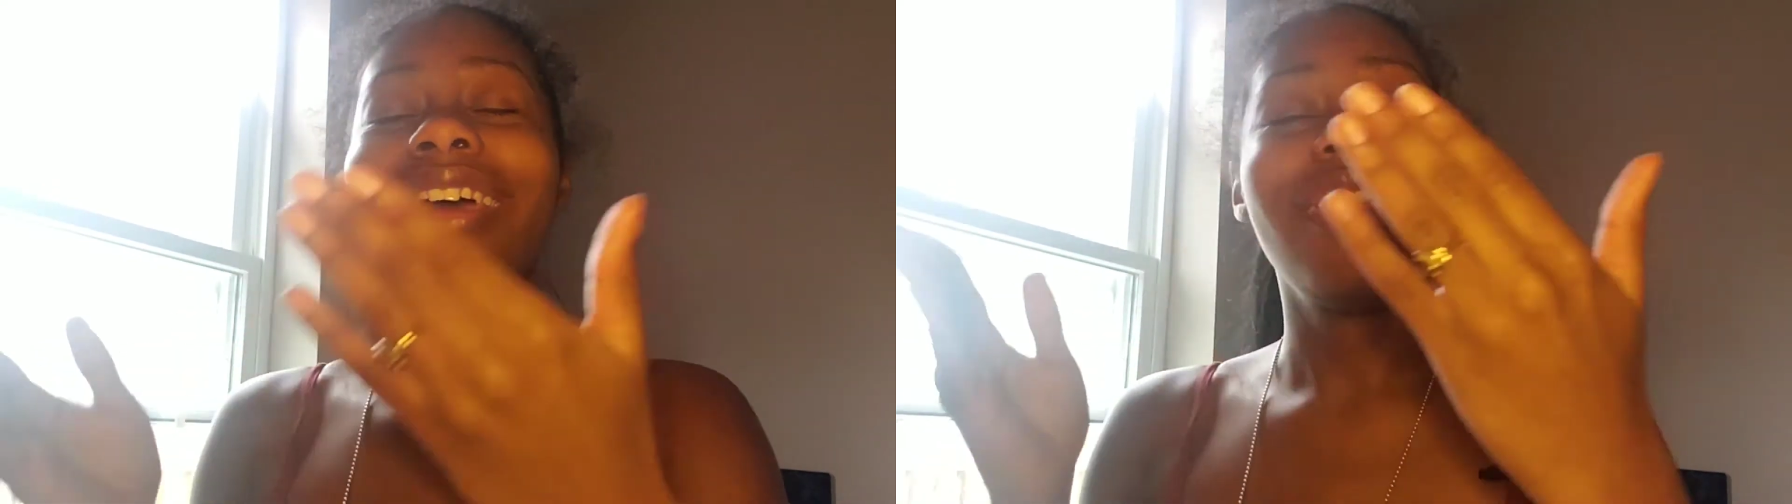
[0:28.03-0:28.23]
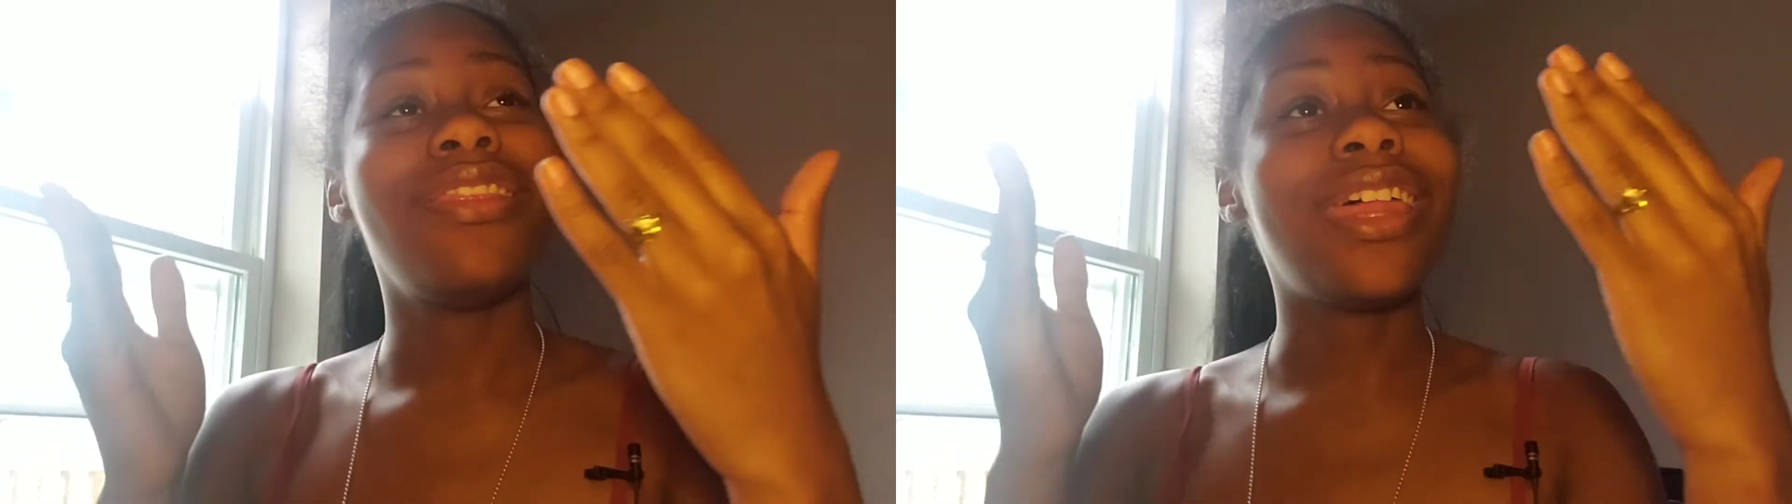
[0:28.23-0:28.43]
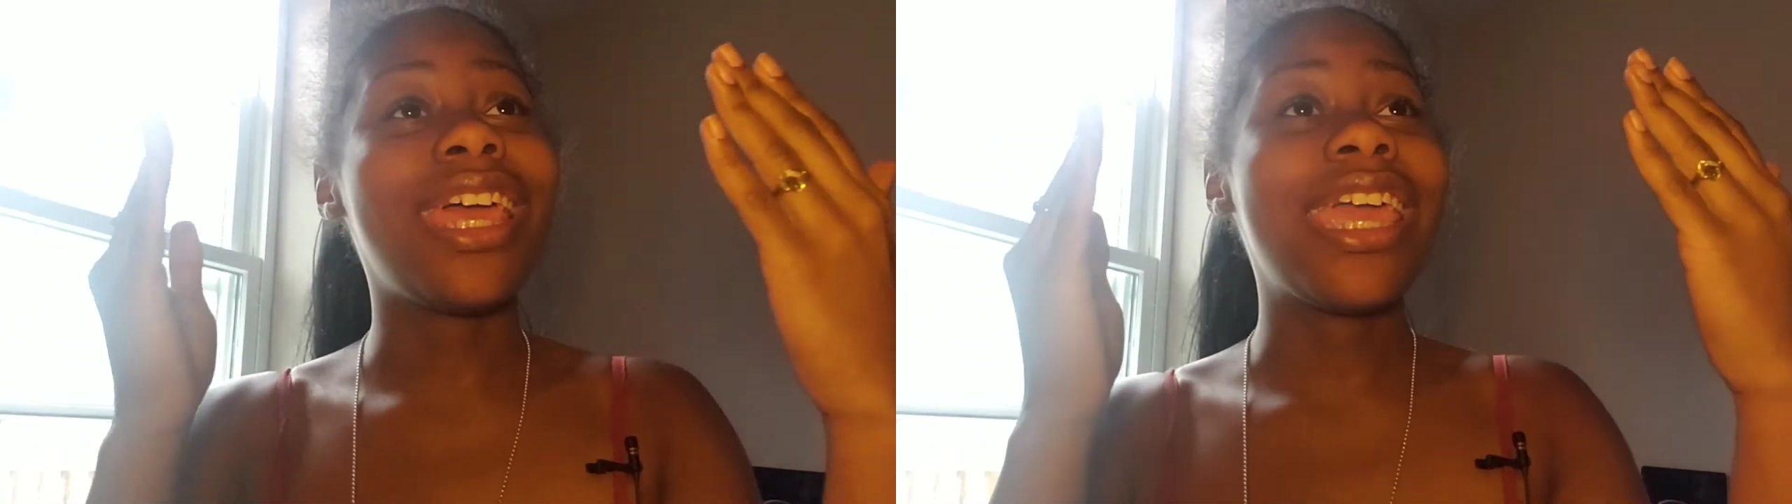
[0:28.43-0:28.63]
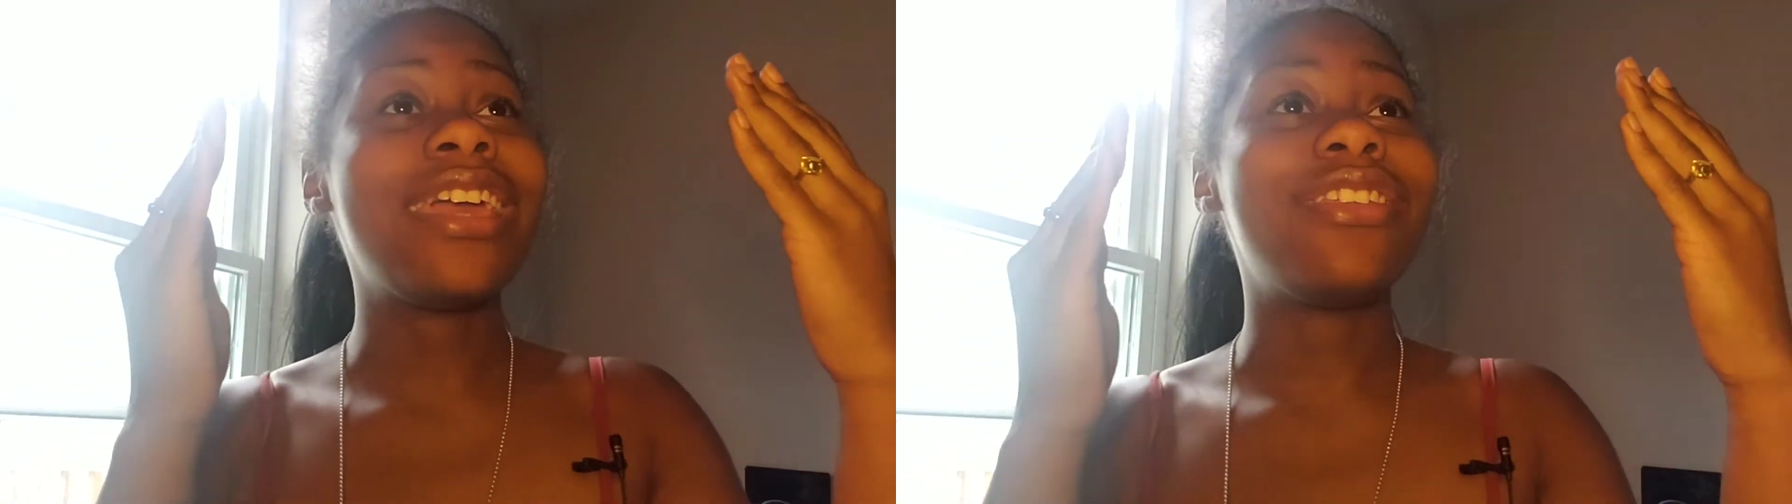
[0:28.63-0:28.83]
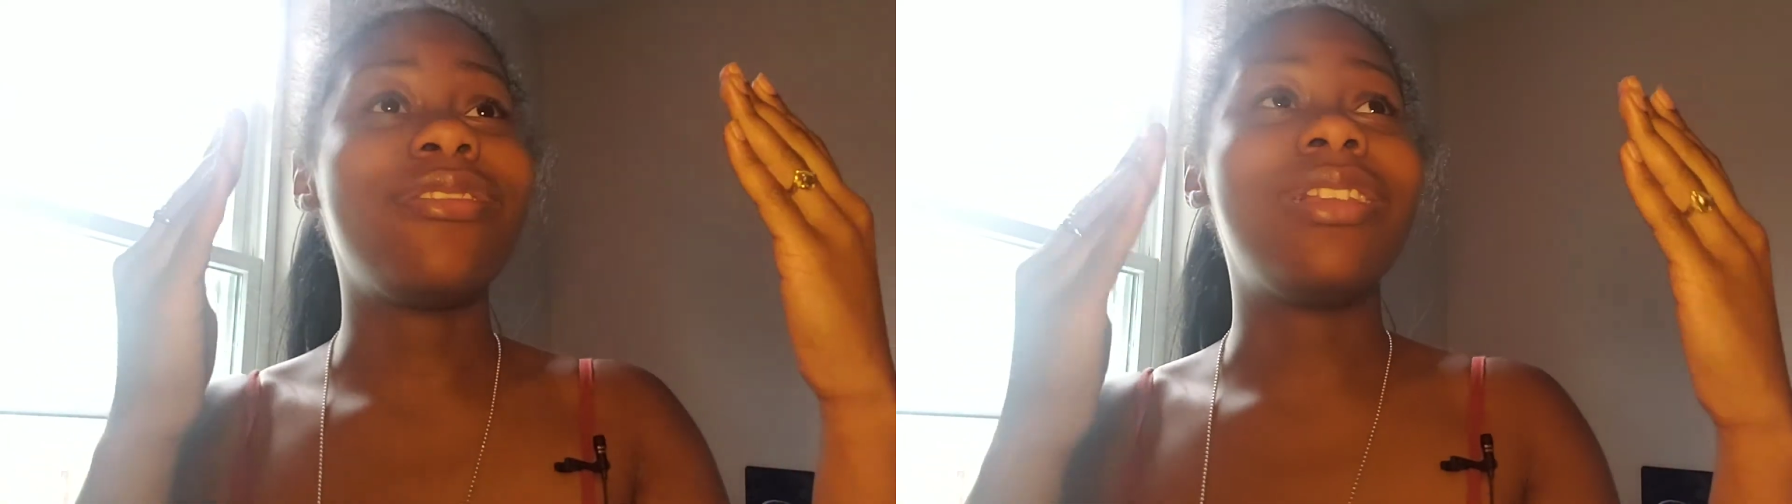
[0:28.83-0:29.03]
then I
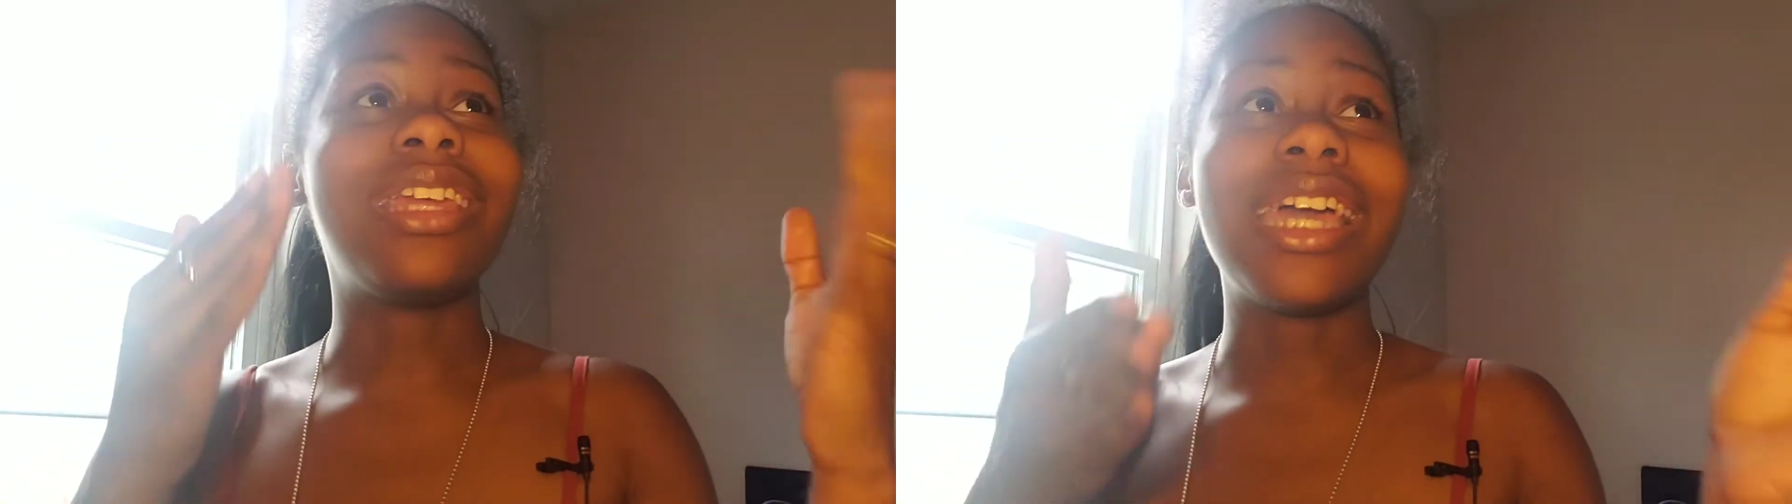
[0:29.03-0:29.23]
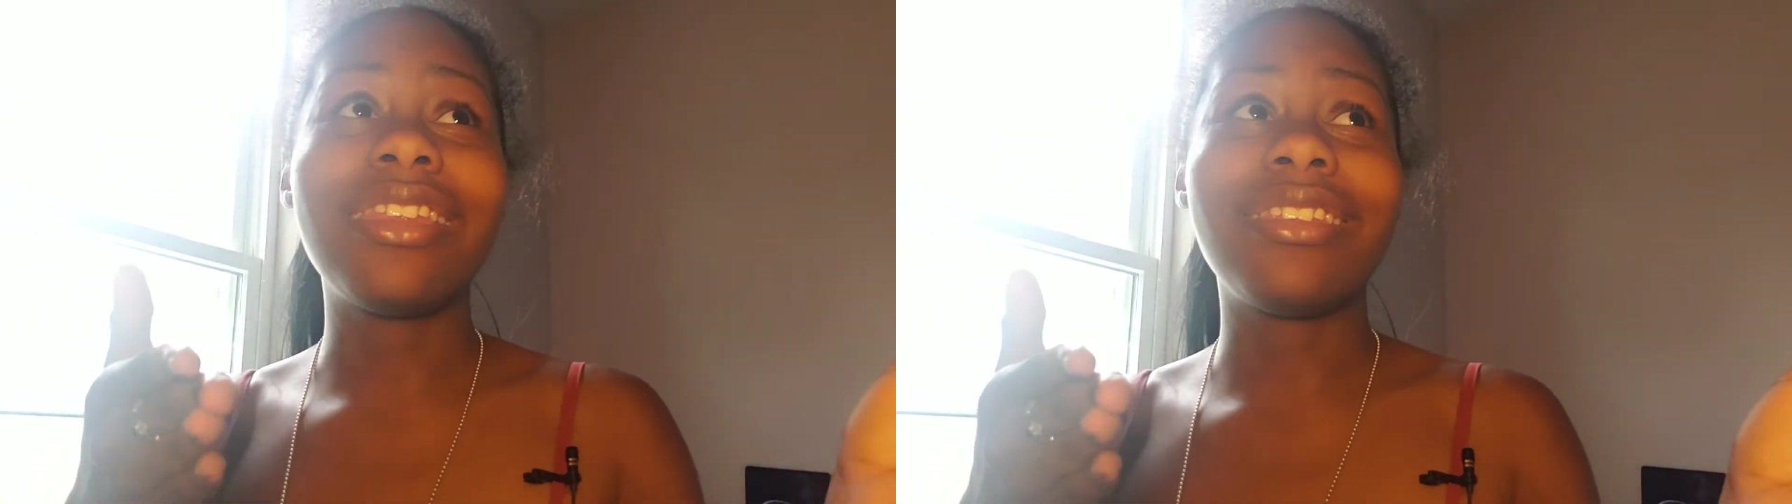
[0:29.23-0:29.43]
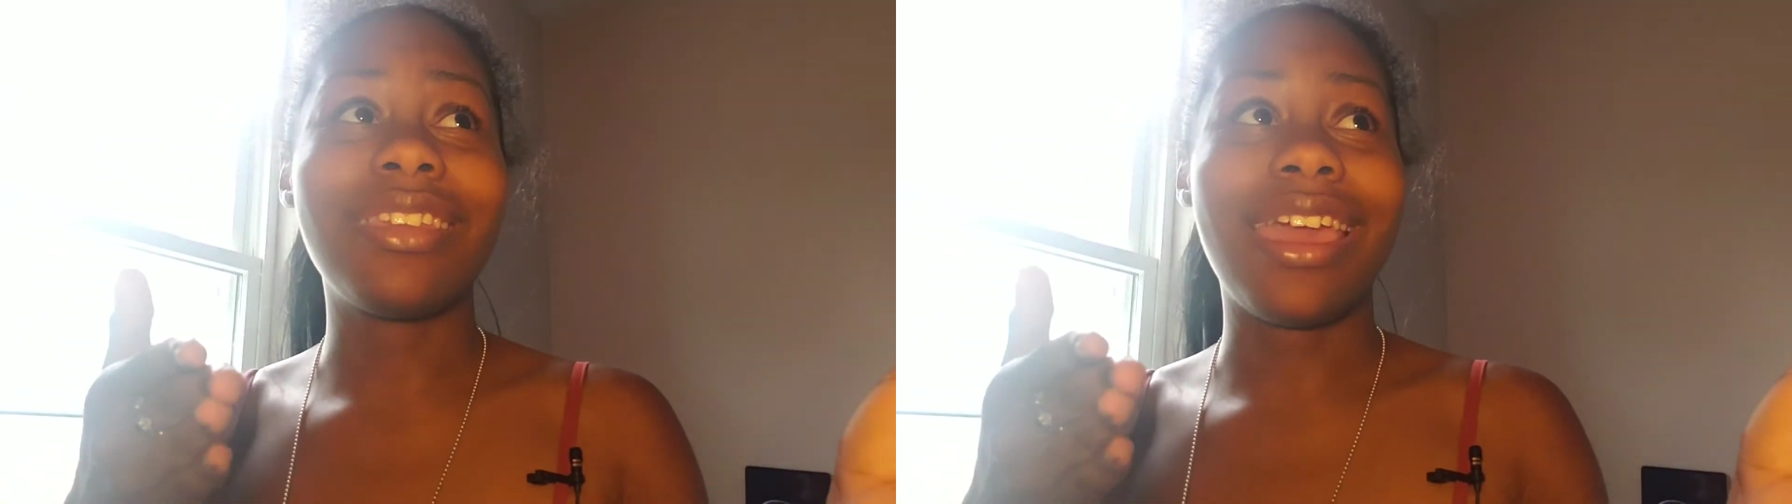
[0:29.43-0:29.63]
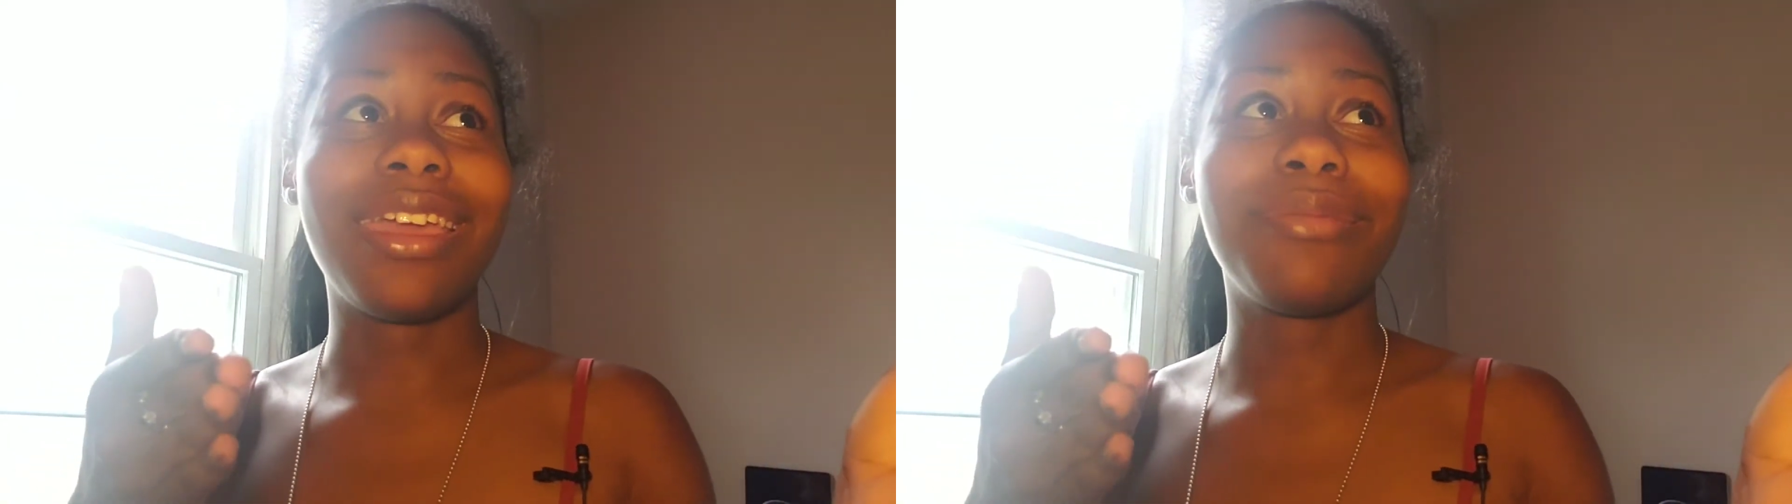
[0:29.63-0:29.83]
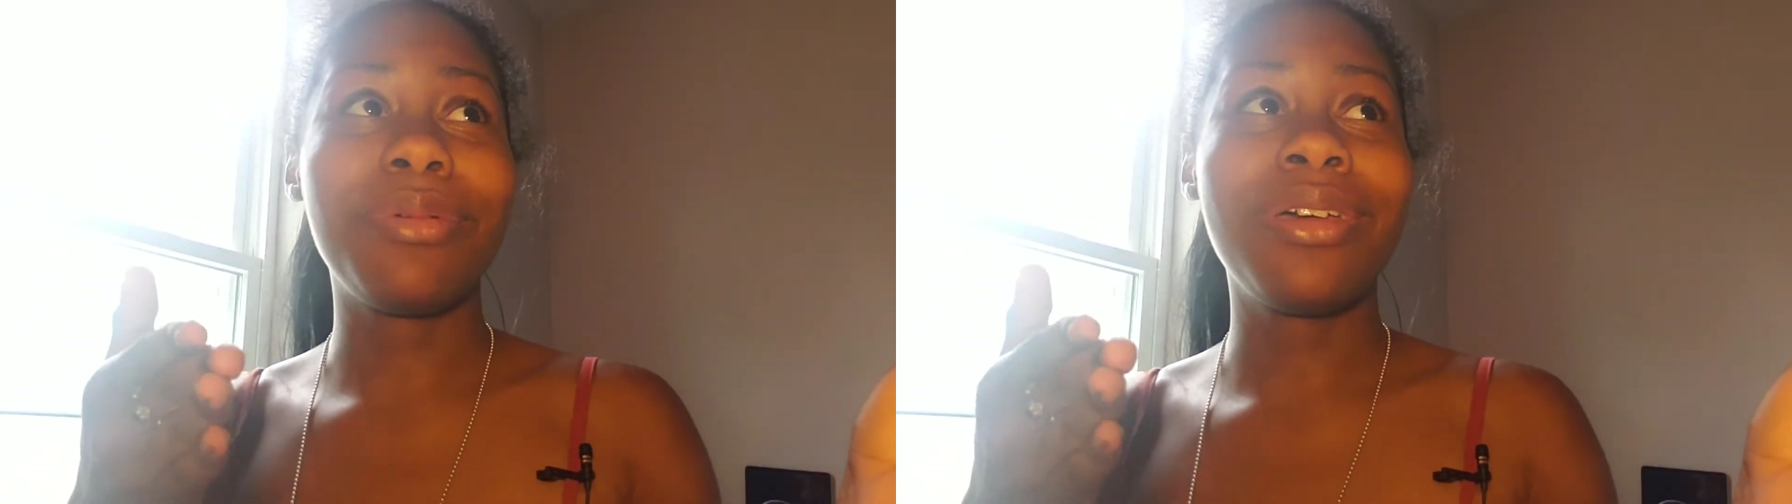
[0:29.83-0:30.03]
can't do landscape.